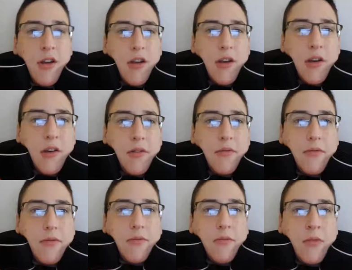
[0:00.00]

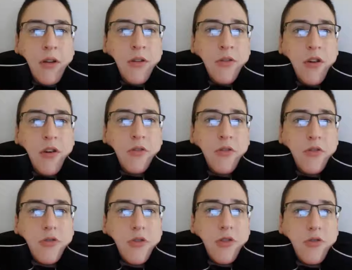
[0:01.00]
When
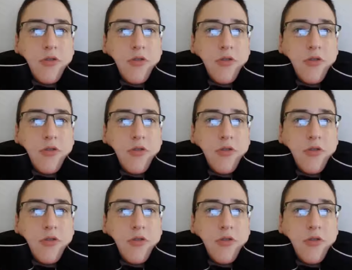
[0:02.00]
doctors are